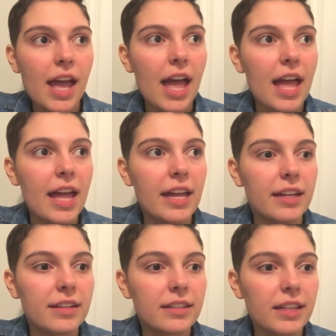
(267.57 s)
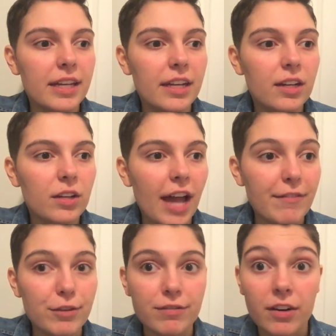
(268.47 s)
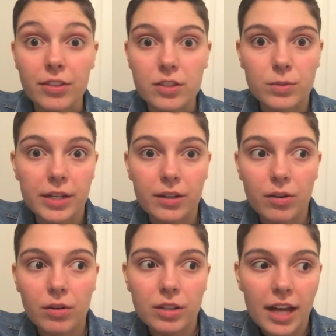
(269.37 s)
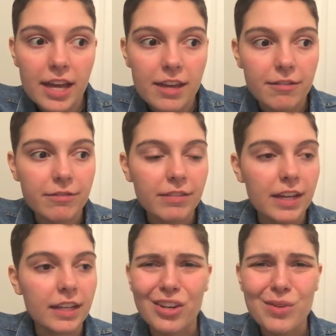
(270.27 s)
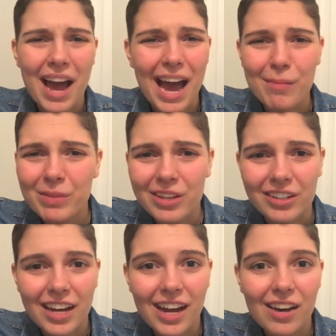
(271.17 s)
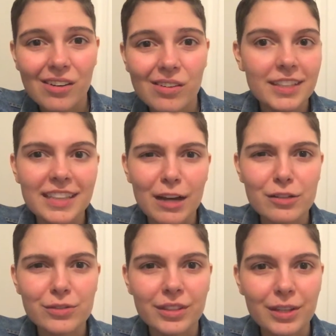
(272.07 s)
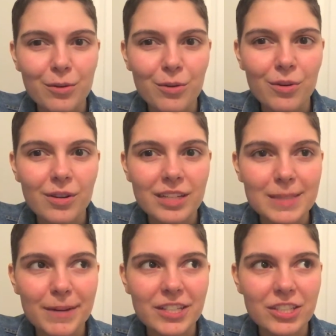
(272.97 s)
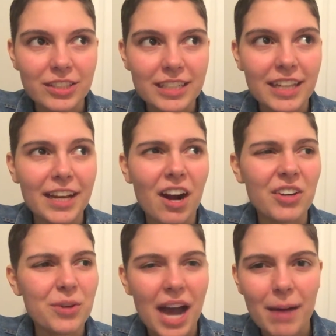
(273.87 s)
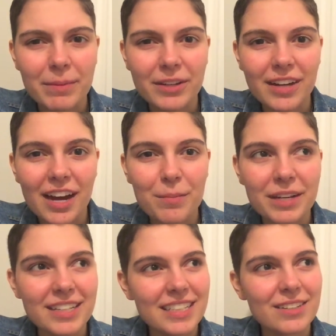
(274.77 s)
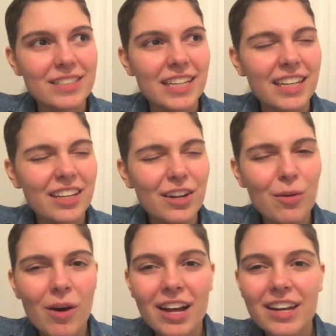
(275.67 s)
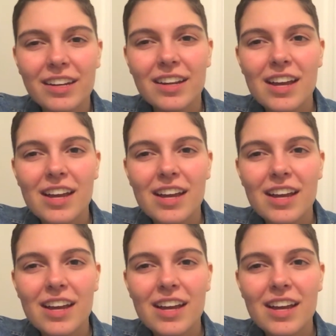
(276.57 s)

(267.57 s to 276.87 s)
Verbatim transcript: and like have you felt this way your whole life and are you happier now that was really cool especially like are you happier now because i was like you know what